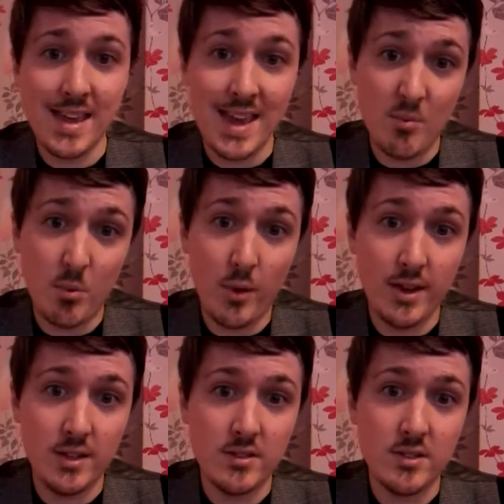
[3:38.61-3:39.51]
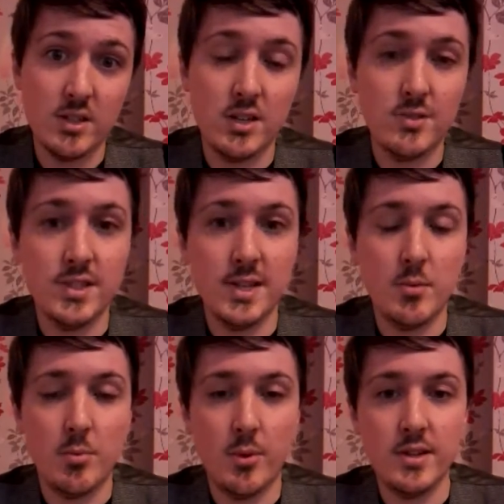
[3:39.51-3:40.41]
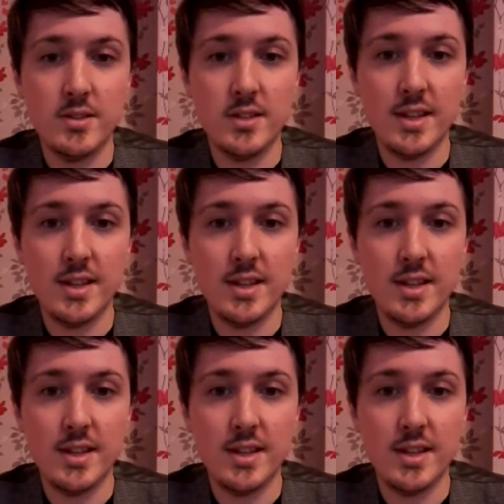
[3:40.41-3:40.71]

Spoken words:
you get points, and you can redeem the points at